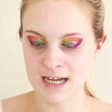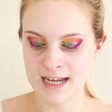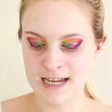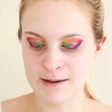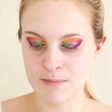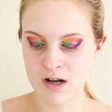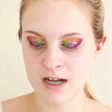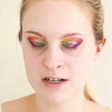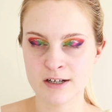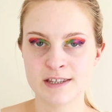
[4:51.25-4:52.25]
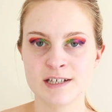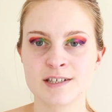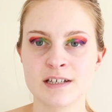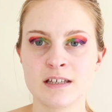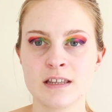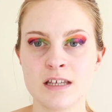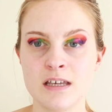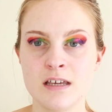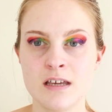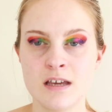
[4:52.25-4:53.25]
I got this in
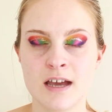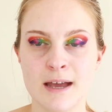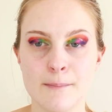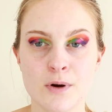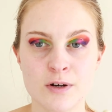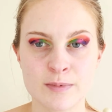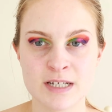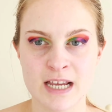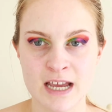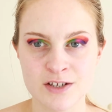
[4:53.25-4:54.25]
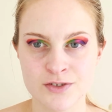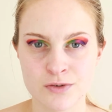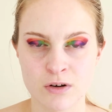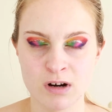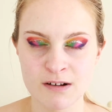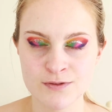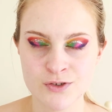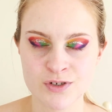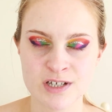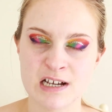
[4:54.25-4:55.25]
the Urban Decay store on Grafton
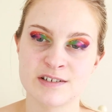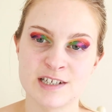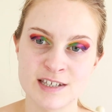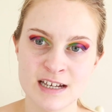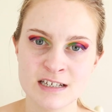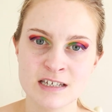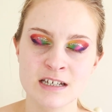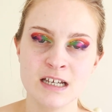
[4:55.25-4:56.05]
Street, as I said,